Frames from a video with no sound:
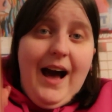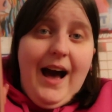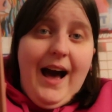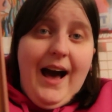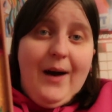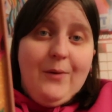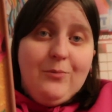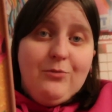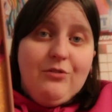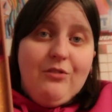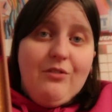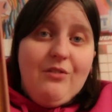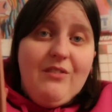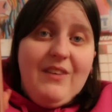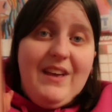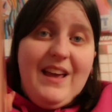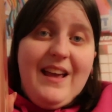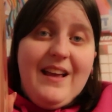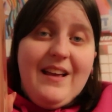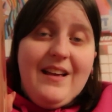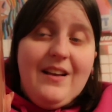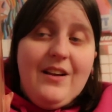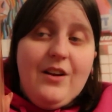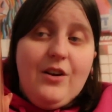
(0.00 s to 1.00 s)

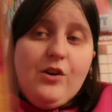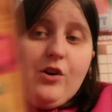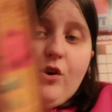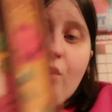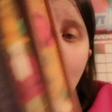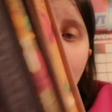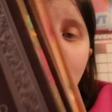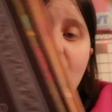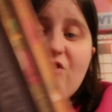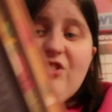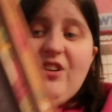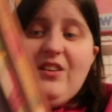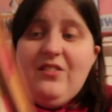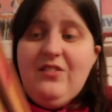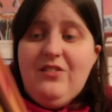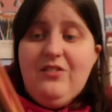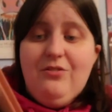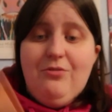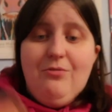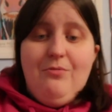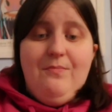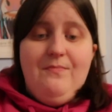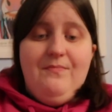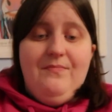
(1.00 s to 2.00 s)
absolutely gorgeous.